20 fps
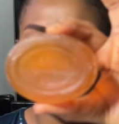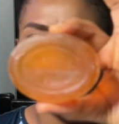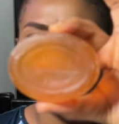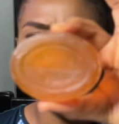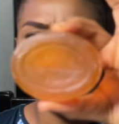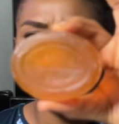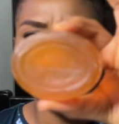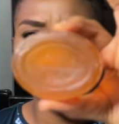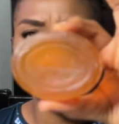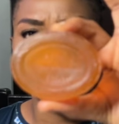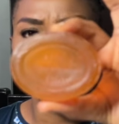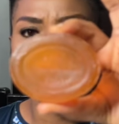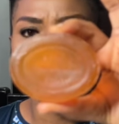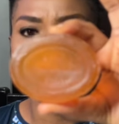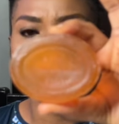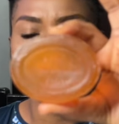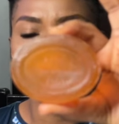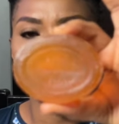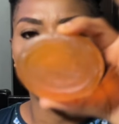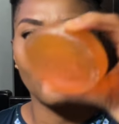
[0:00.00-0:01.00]
been using this
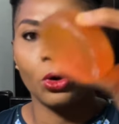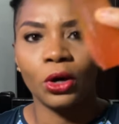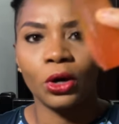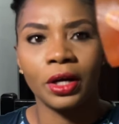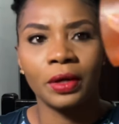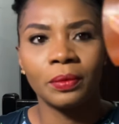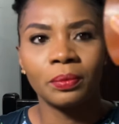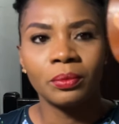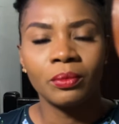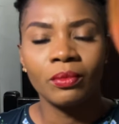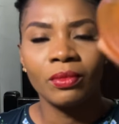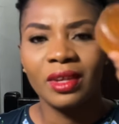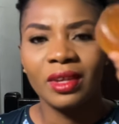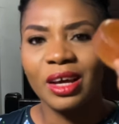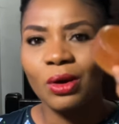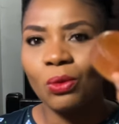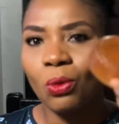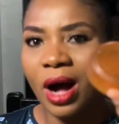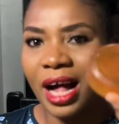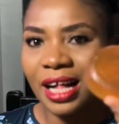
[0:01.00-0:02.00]
soap for
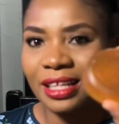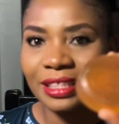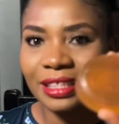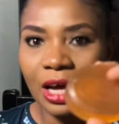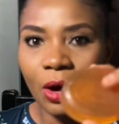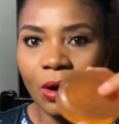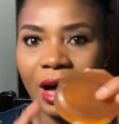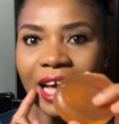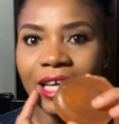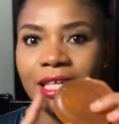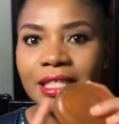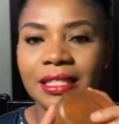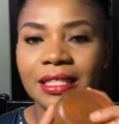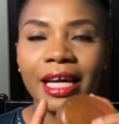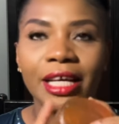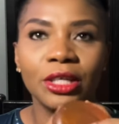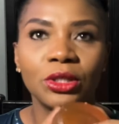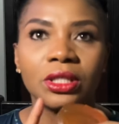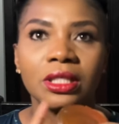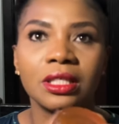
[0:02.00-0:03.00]
a while now. I
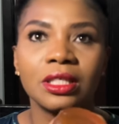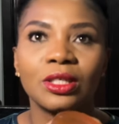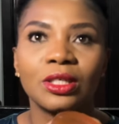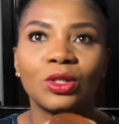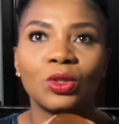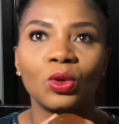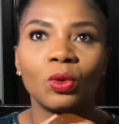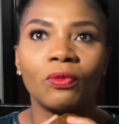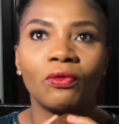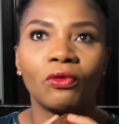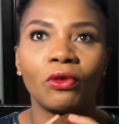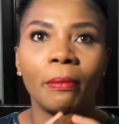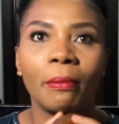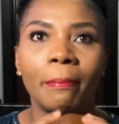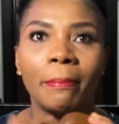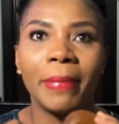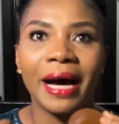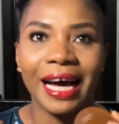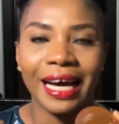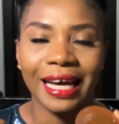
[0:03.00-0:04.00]
started using this soap
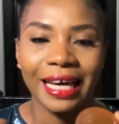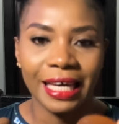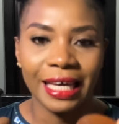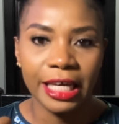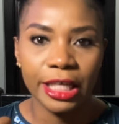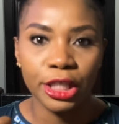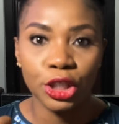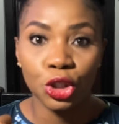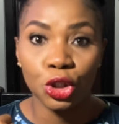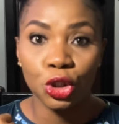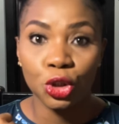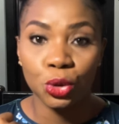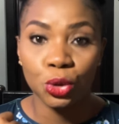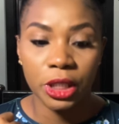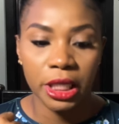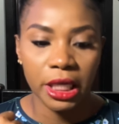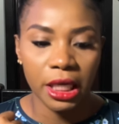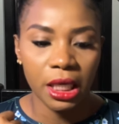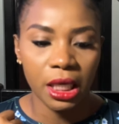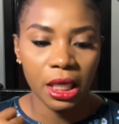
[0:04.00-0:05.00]
from back in
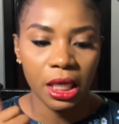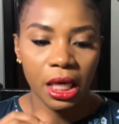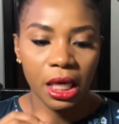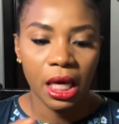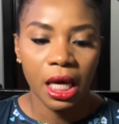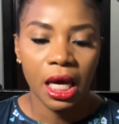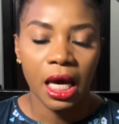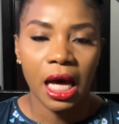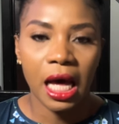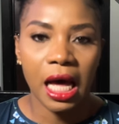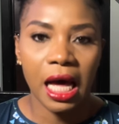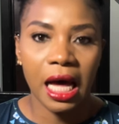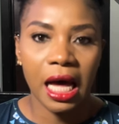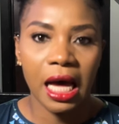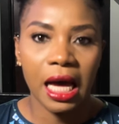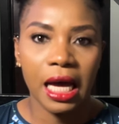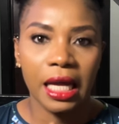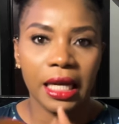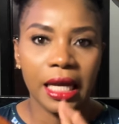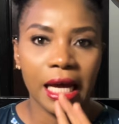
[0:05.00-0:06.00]
uni.
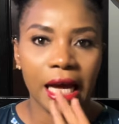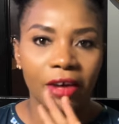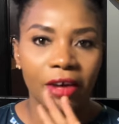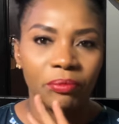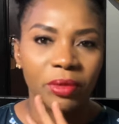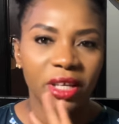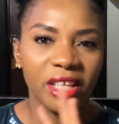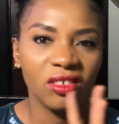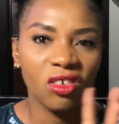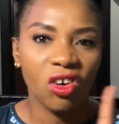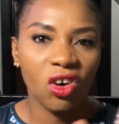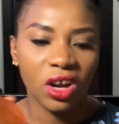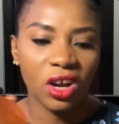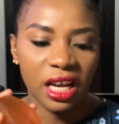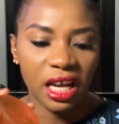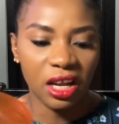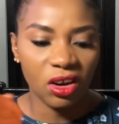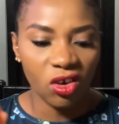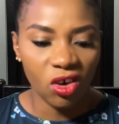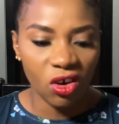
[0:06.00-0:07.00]
And I've been
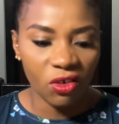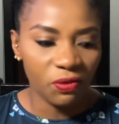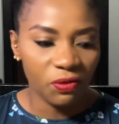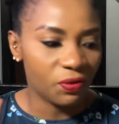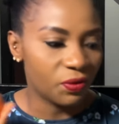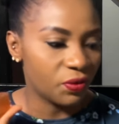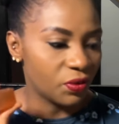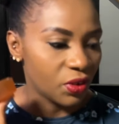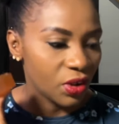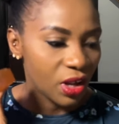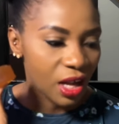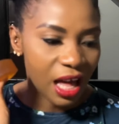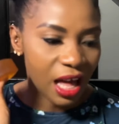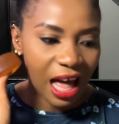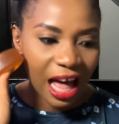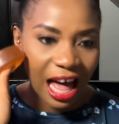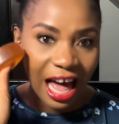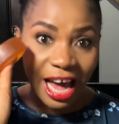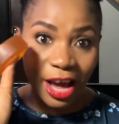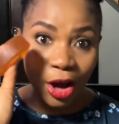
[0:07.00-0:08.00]
on and off.
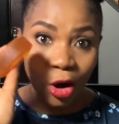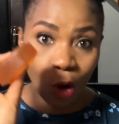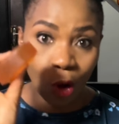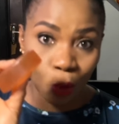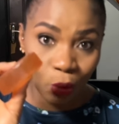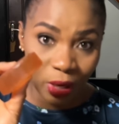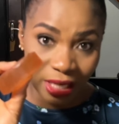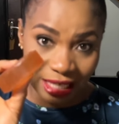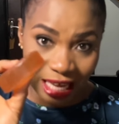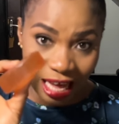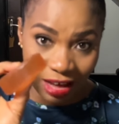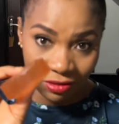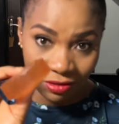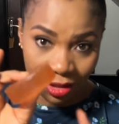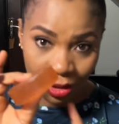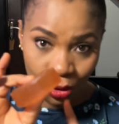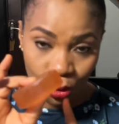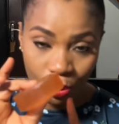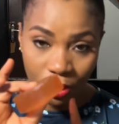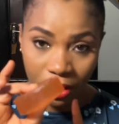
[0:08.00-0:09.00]
I always have
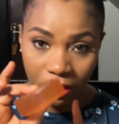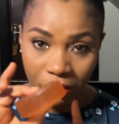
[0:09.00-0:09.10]
this soap